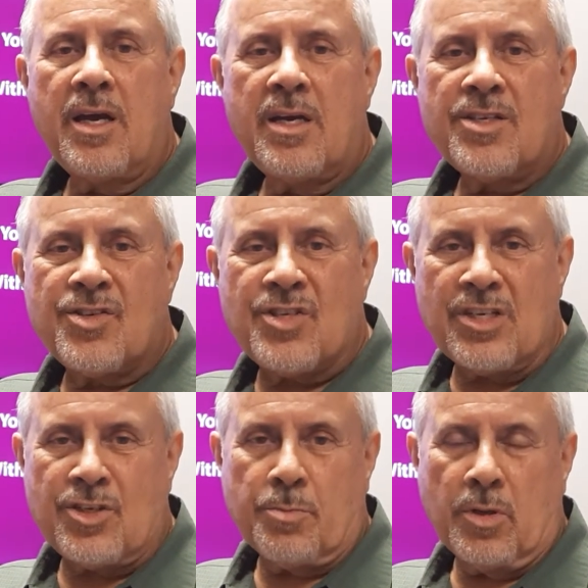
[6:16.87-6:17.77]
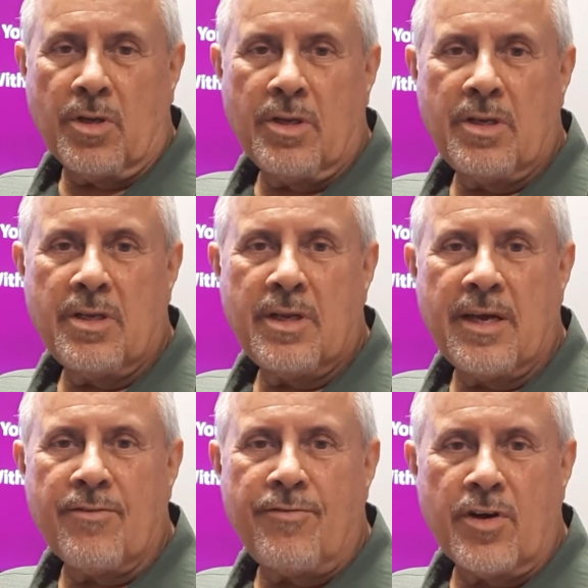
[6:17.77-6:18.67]
sensible
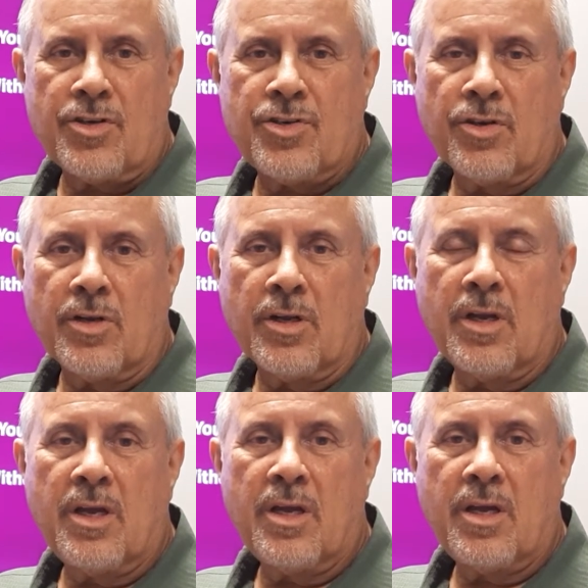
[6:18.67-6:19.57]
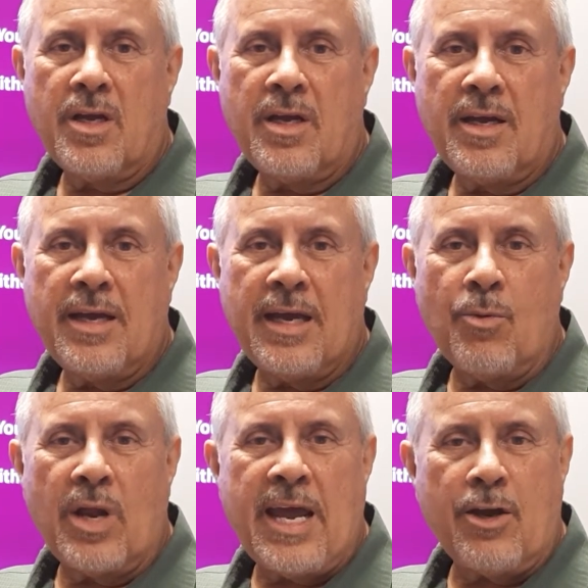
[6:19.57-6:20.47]
and functional.
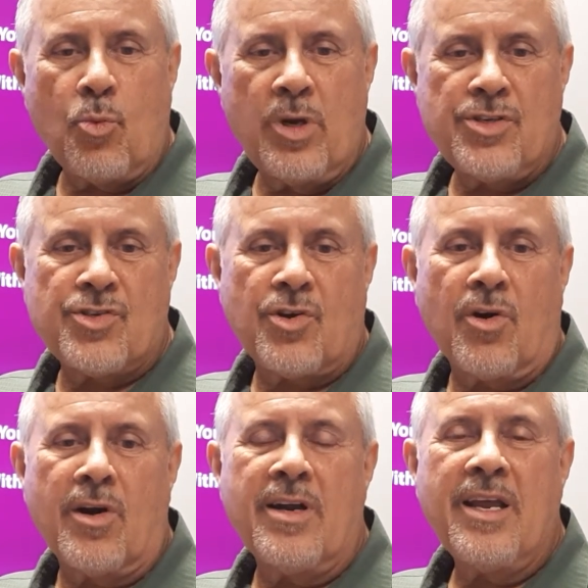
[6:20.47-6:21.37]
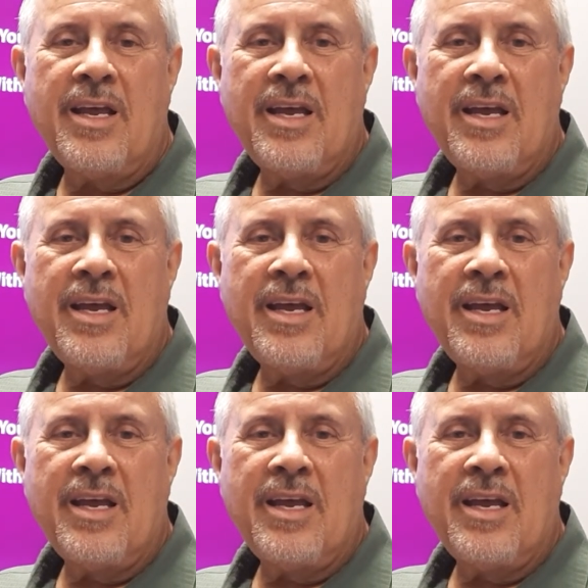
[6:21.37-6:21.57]
And how do we start?